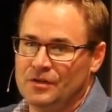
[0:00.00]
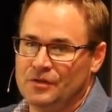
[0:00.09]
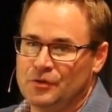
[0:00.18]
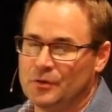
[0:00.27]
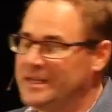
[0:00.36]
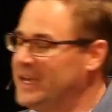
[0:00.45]

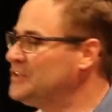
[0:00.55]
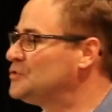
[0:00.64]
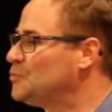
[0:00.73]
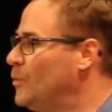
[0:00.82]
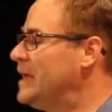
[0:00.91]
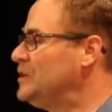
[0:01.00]
So
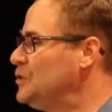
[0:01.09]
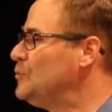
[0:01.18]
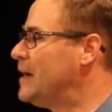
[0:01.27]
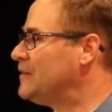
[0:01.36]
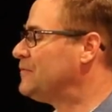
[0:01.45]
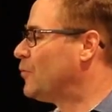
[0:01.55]
guess when you
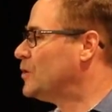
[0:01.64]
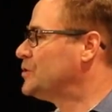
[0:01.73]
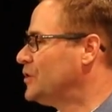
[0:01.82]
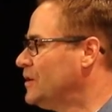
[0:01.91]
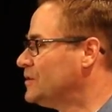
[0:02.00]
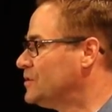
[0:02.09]
met for
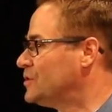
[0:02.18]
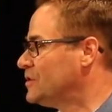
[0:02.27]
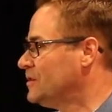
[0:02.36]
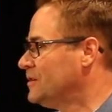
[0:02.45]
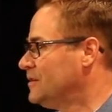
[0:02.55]
church?